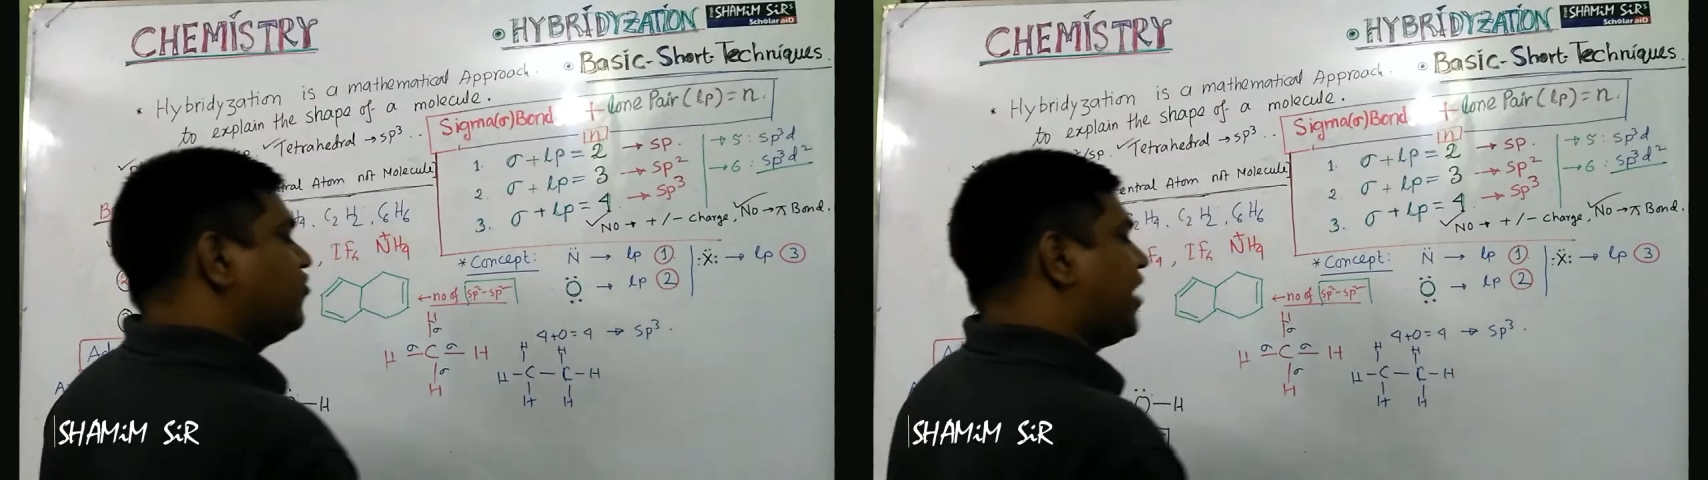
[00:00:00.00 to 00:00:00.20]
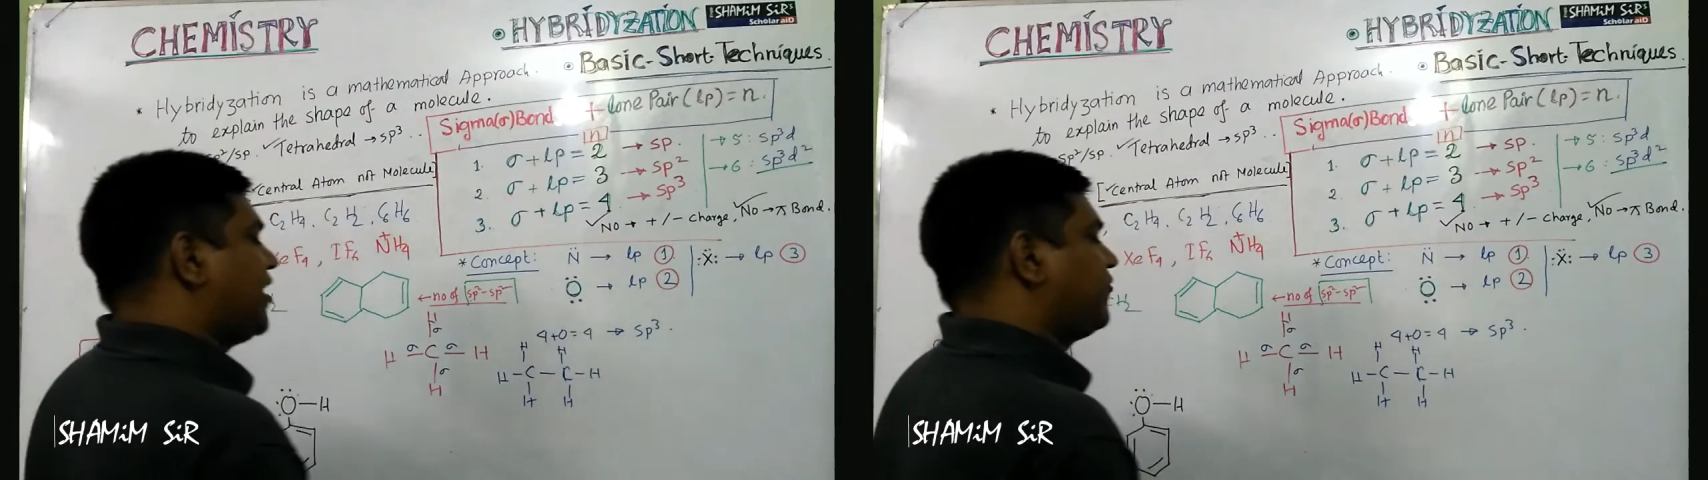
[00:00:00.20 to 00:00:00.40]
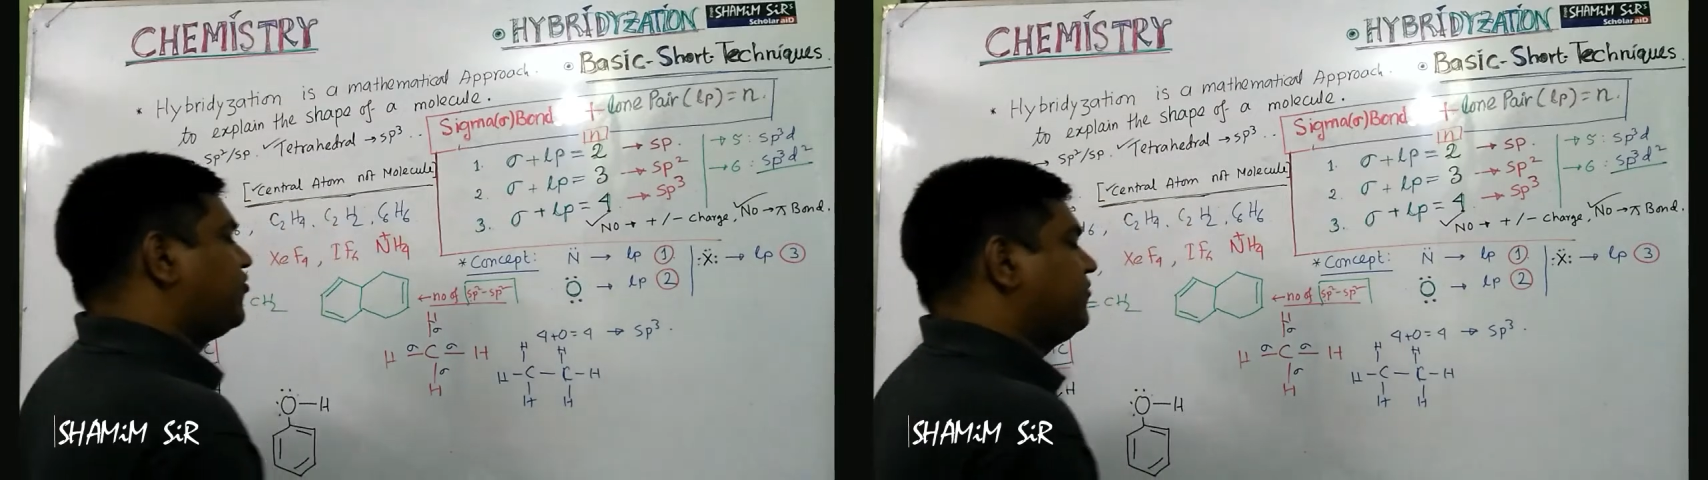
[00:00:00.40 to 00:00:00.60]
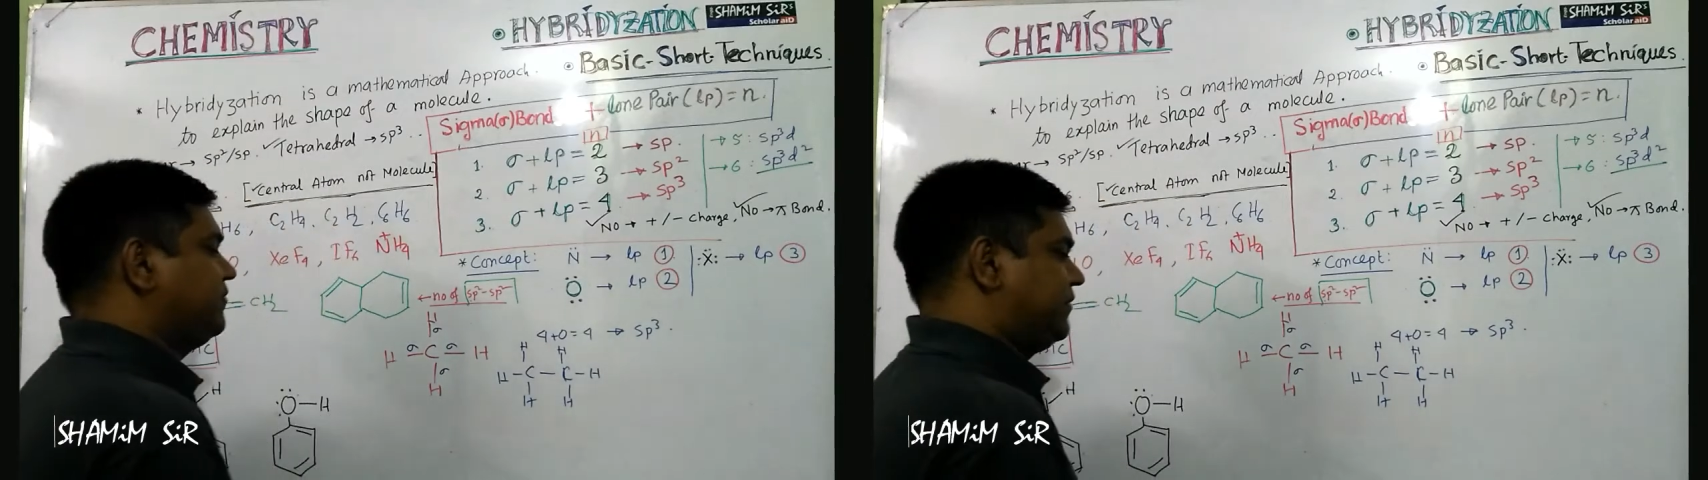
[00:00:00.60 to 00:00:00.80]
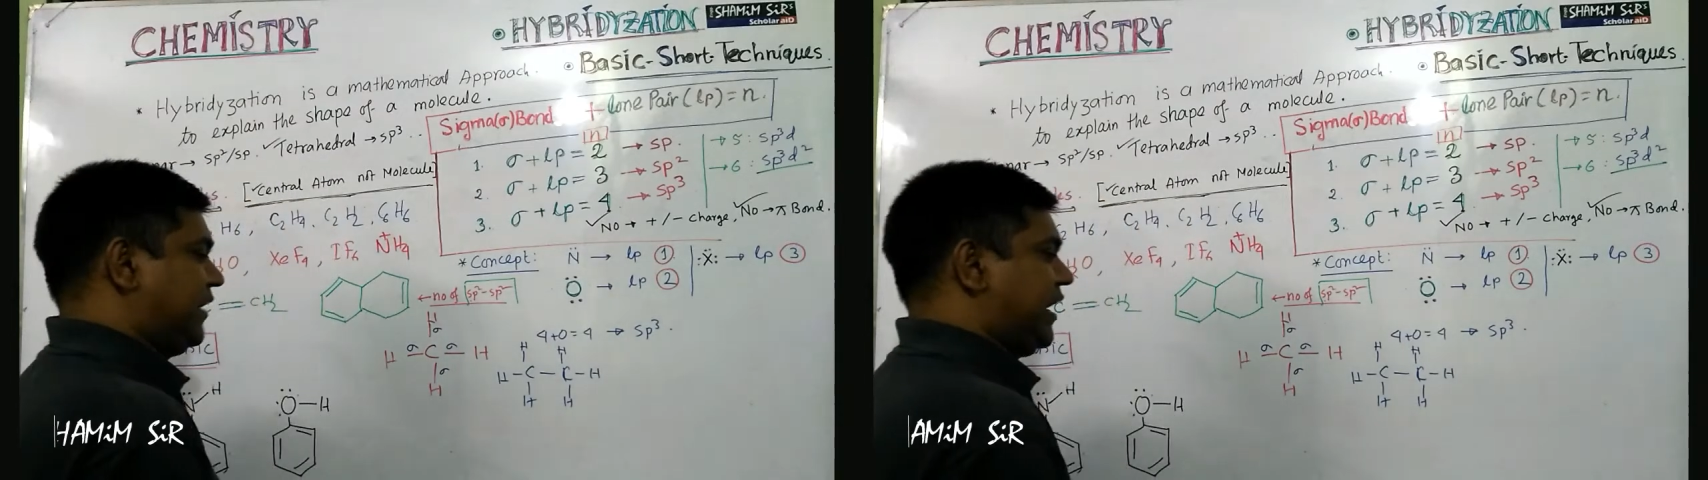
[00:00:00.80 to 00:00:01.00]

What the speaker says: 2 carbon